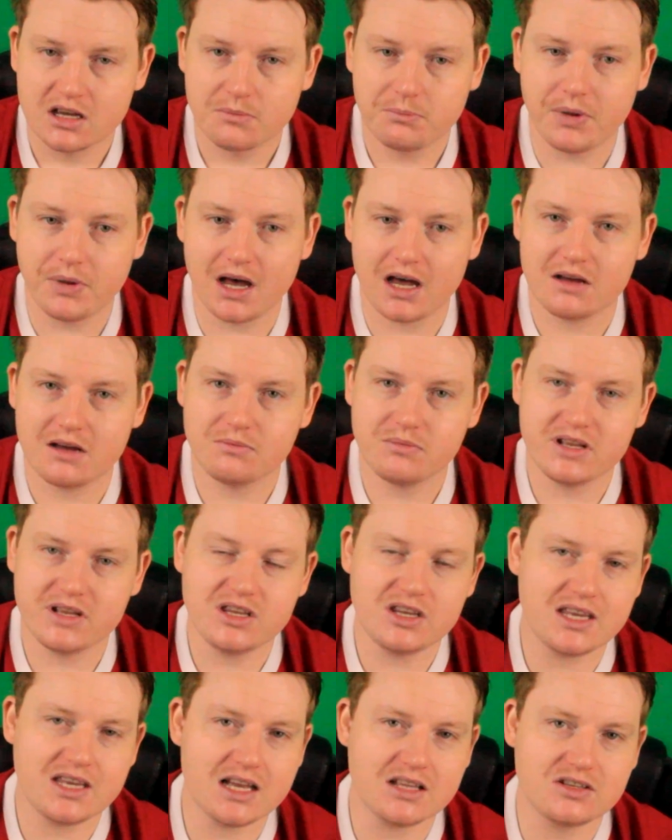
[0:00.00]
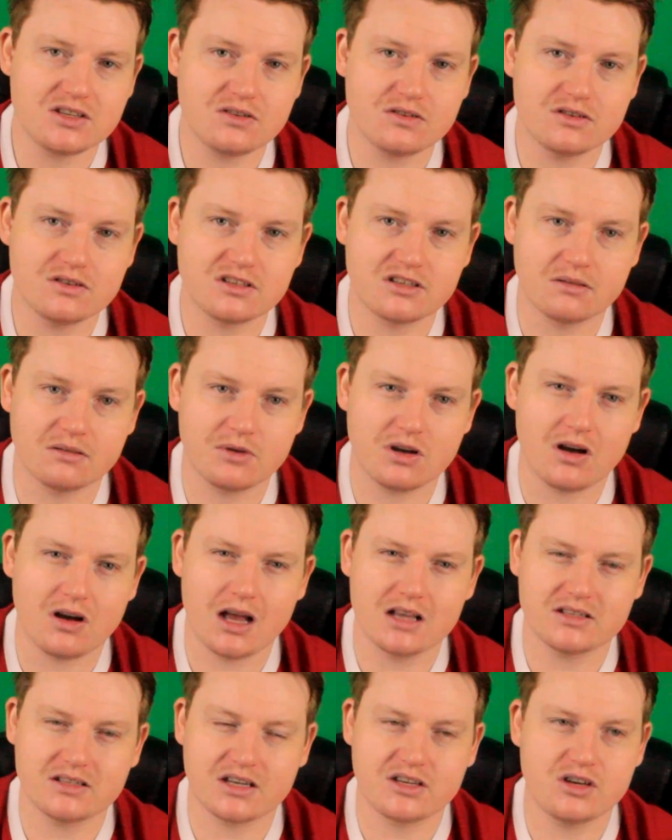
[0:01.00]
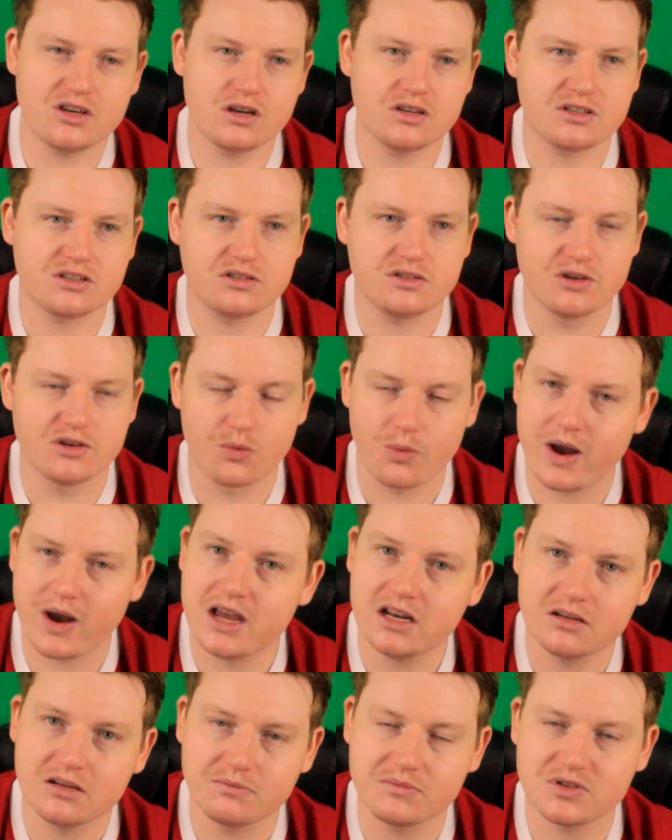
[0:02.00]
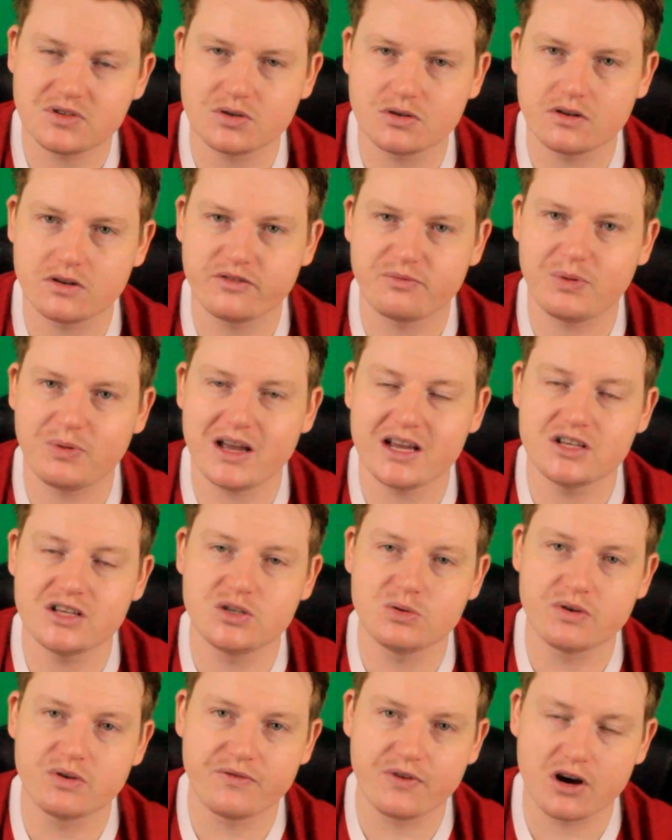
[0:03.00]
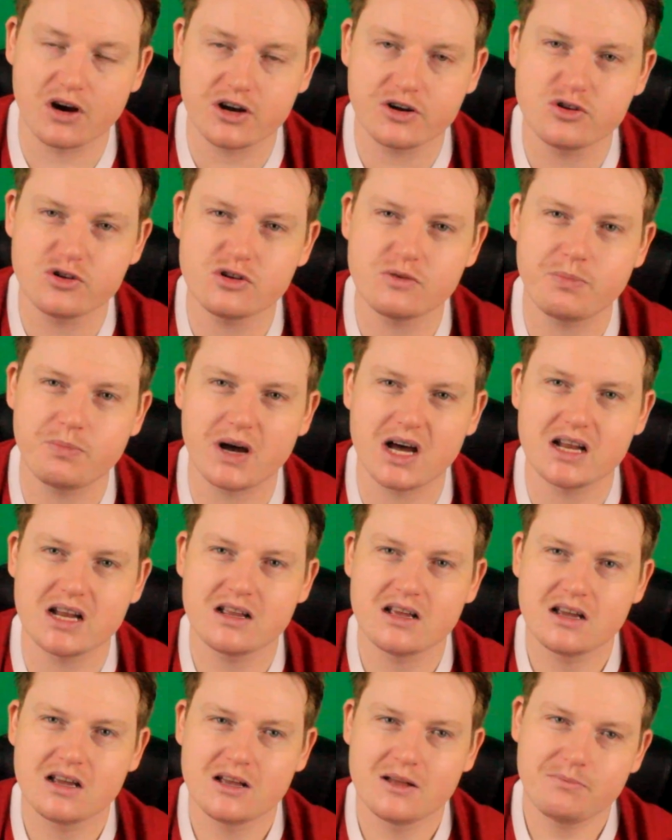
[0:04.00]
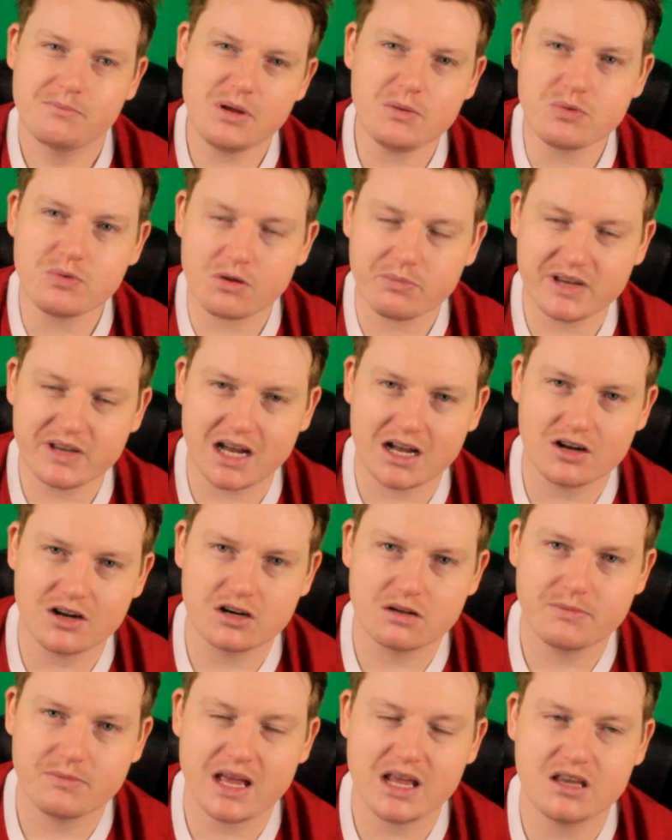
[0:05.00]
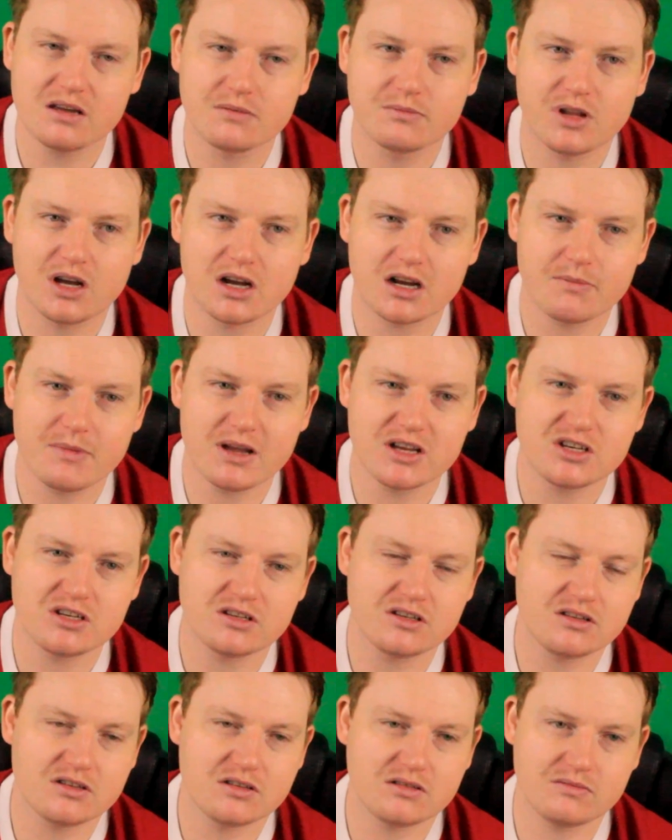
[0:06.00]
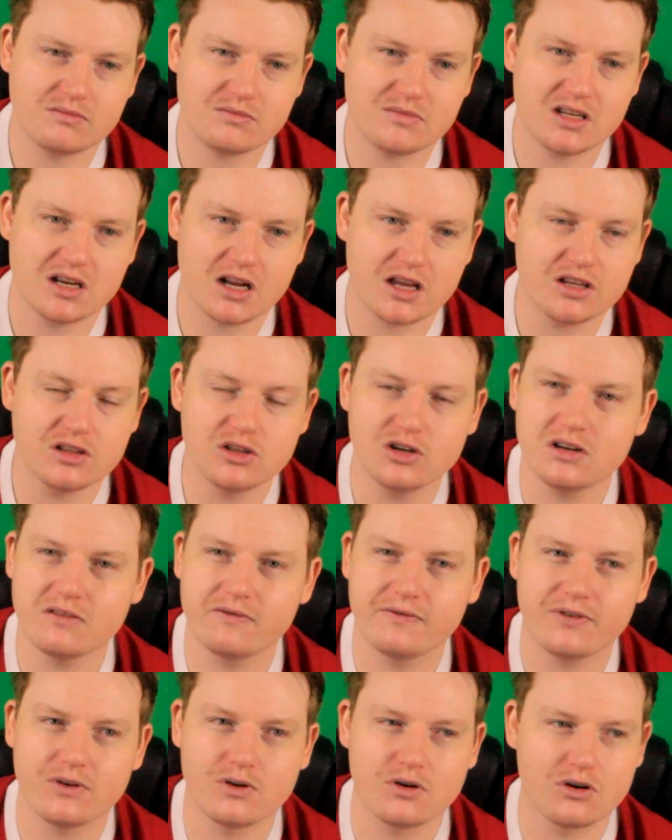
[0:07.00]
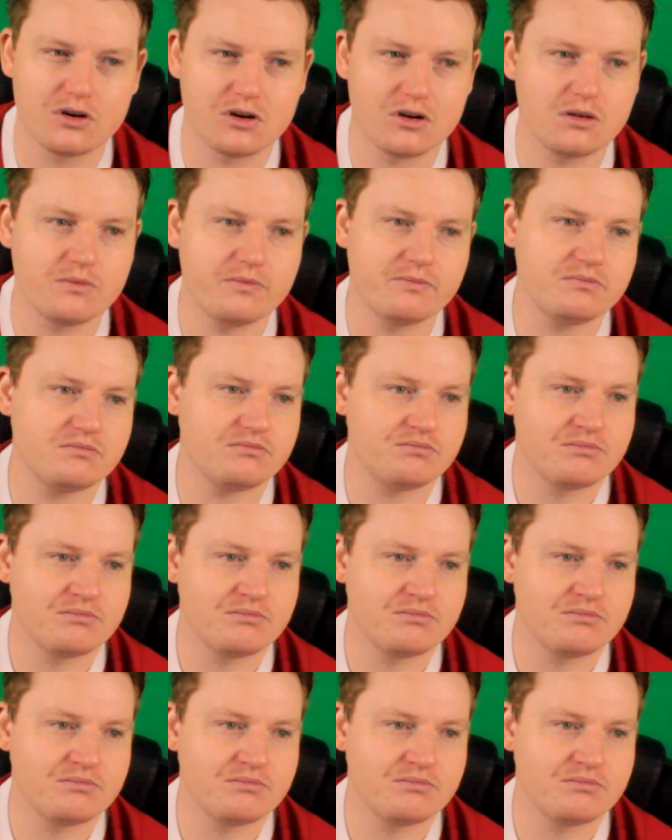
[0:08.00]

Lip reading: But when you get to some guys like just your random sort of players who are very good, but people probably aren't going to make them. Like, imagine, you know, you're looking for,